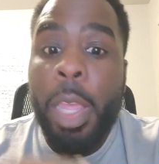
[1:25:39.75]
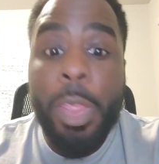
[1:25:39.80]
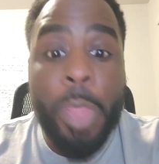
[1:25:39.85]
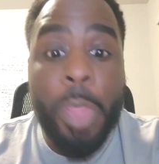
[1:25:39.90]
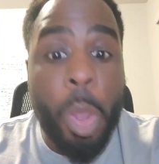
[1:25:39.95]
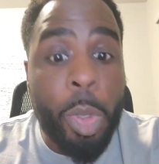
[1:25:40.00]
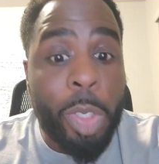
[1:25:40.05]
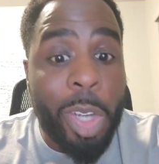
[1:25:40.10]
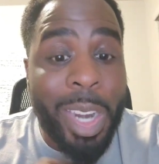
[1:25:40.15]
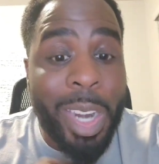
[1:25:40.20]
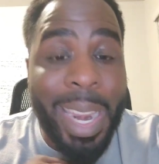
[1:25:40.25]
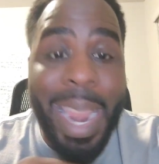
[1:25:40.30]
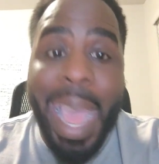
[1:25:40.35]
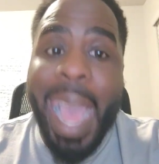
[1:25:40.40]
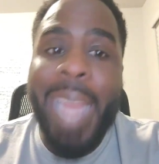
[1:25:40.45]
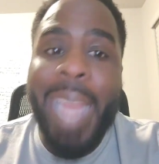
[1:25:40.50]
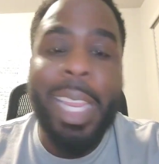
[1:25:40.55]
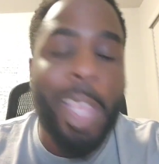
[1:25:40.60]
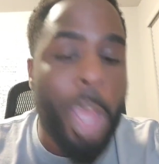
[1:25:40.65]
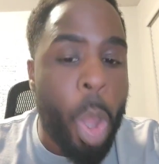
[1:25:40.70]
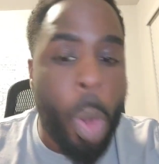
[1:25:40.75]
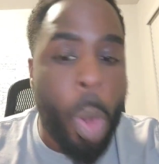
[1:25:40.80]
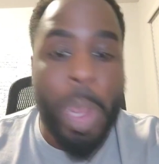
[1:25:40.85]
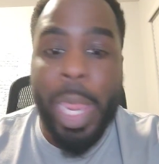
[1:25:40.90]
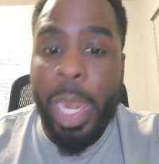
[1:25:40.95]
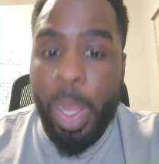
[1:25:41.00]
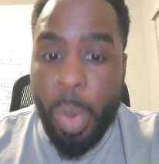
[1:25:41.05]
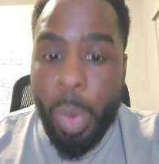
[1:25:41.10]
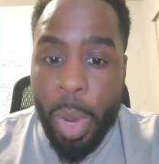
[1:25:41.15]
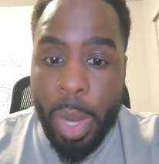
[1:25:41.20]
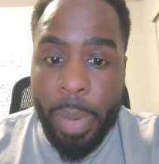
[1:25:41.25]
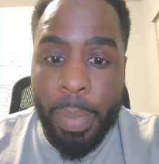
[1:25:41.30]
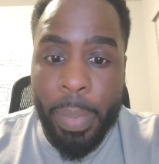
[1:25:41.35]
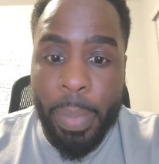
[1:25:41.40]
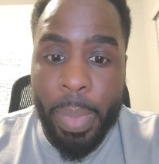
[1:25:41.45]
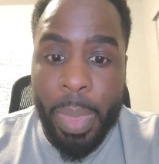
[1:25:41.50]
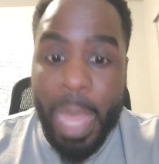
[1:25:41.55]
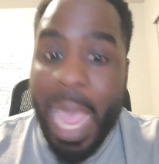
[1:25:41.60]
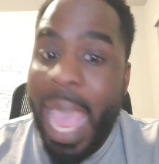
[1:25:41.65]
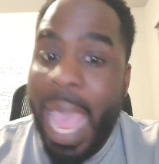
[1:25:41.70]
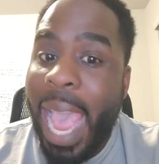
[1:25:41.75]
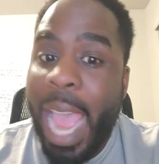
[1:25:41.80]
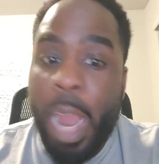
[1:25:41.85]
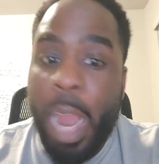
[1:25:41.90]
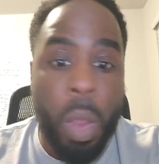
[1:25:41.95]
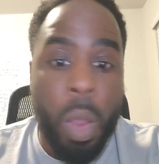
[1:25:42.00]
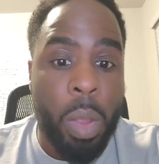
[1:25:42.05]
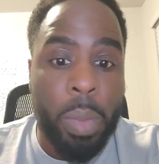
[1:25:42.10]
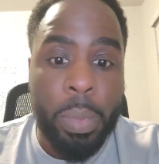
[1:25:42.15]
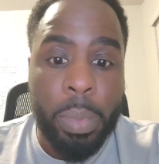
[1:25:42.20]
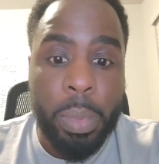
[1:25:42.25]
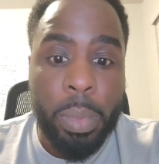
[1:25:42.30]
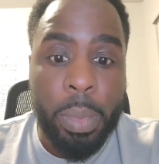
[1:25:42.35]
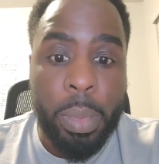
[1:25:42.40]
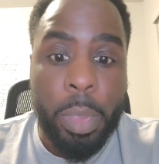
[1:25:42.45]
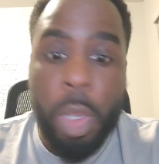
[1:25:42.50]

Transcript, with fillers: Those are not going anywhere at all.